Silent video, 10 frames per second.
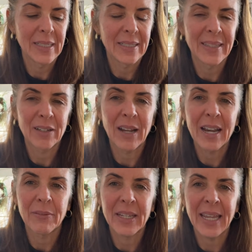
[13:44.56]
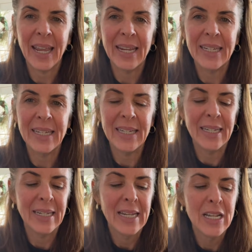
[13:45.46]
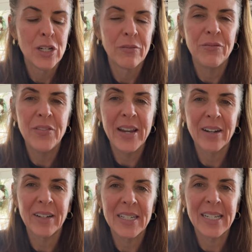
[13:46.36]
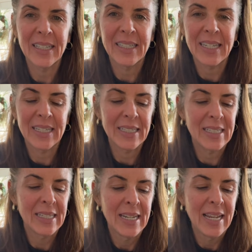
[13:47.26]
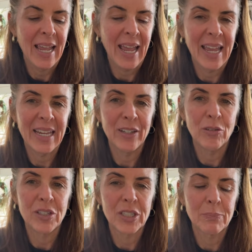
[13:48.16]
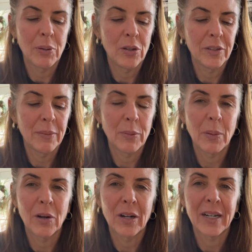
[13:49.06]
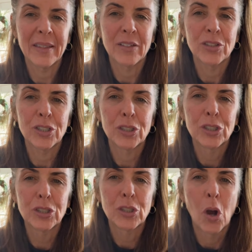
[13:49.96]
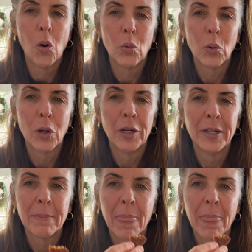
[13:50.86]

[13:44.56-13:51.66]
they're kind of a cakey, very delicate, and you can just pull them apart, and they're just so good.